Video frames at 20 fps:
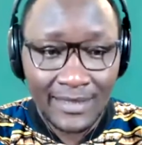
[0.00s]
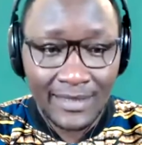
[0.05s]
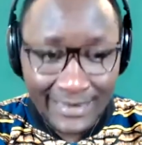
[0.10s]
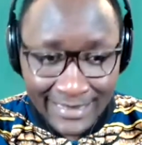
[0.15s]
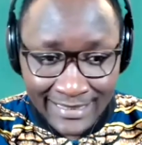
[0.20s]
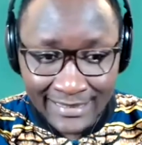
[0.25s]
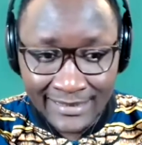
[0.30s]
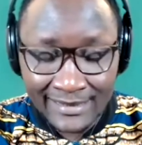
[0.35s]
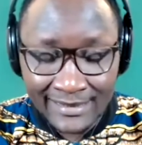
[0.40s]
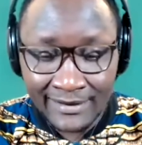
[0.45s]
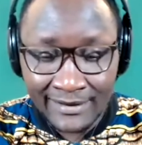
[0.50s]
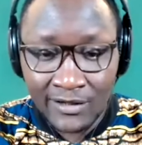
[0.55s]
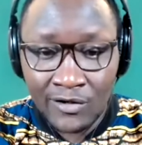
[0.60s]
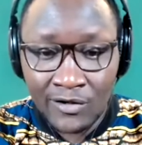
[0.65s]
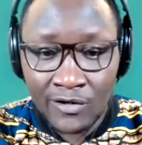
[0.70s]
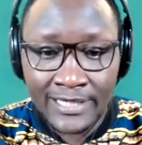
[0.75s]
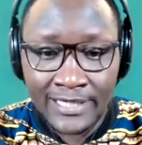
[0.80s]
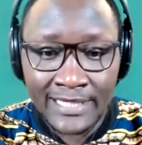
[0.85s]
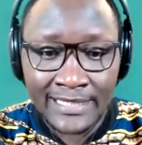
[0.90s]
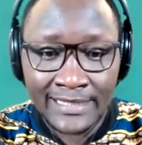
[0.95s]
this
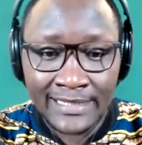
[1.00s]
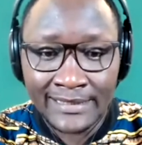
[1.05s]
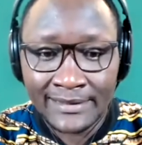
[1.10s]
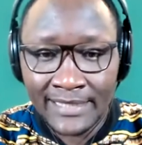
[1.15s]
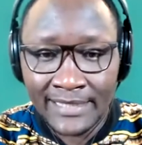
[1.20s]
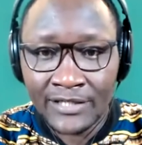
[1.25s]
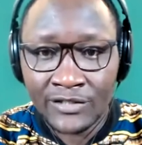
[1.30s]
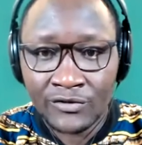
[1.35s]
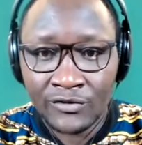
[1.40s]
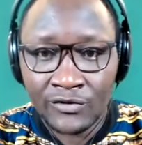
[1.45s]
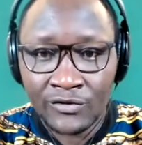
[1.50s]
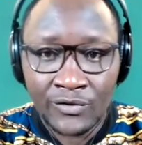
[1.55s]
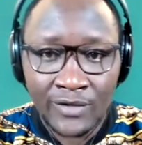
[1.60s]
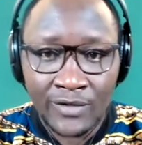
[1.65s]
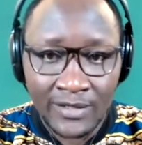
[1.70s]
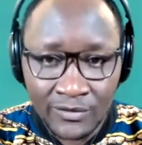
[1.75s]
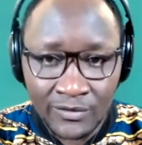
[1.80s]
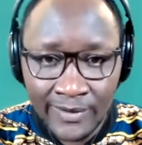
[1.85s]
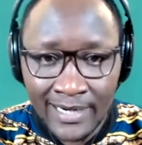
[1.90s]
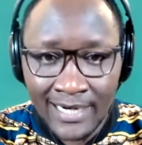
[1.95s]
recording is sent to you,
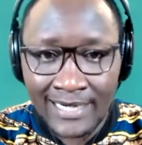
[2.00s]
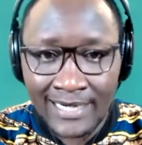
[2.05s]
as well